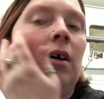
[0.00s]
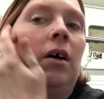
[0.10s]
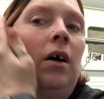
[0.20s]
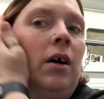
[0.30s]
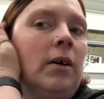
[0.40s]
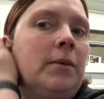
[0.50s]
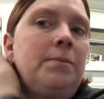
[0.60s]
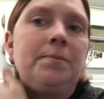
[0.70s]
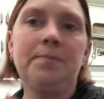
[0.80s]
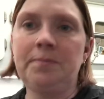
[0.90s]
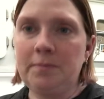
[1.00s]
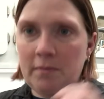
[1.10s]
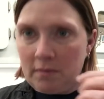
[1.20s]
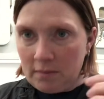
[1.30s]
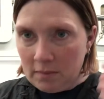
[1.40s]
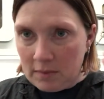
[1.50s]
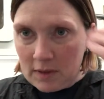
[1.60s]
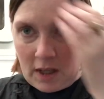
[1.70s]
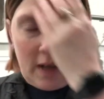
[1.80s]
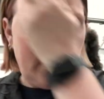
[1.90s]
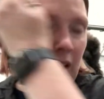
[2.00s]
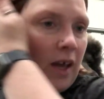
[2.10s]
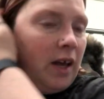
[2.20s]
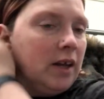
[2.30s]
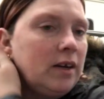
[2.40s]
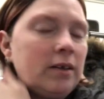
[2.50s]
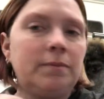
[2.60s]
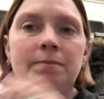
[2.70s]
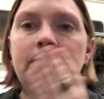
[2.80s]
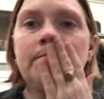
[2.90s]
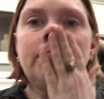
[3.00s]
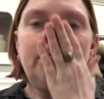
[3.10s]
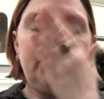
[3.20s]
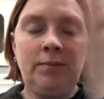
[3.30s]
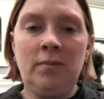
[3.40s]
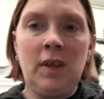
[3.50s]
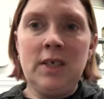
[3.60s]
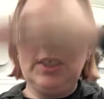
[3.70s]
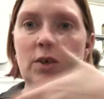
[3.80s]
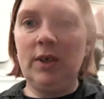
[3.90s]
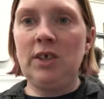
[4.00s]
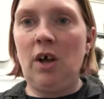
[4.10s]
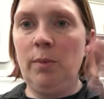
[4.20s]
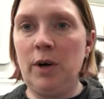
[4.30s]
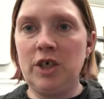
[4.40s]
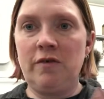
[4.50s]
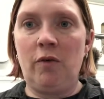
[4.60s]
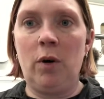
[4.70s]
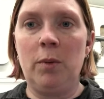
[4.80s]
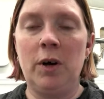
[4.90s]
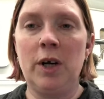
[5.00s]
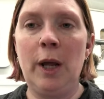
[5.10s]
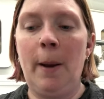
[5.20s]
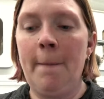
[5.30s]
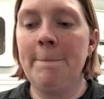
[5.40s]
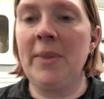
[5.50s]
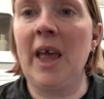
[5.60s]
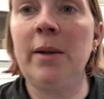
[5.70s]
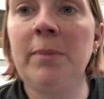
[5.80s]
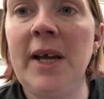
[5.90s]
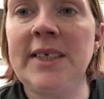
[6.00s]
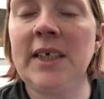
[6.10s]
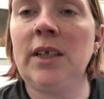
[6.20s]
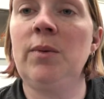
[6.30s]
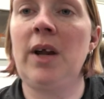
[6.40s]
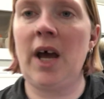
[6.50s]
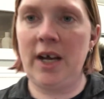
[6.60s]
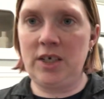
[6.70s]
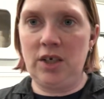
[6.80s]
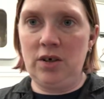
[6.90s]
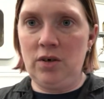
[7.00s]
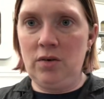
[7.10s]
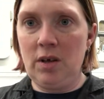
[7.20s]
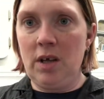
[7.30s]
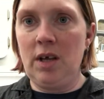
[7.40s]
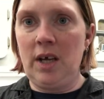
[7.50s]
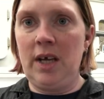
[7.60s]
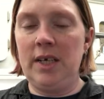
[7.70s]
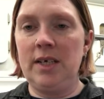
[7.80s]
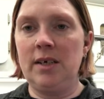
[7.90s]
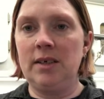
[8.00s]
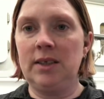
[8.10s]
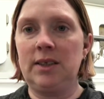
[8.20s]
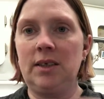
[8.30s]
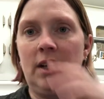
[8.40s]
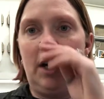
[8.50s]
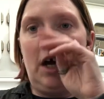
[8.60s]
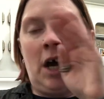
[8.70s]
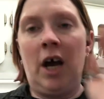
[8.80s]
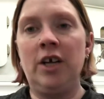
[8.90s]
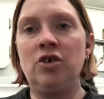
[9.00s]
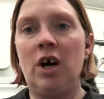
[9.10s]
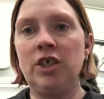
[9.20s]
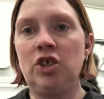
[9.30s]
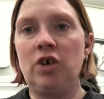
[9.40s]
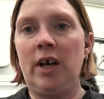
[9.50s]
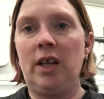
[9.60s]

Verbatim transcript: Um, and then, so it's all brushed forward. And basically what I do is I draw straight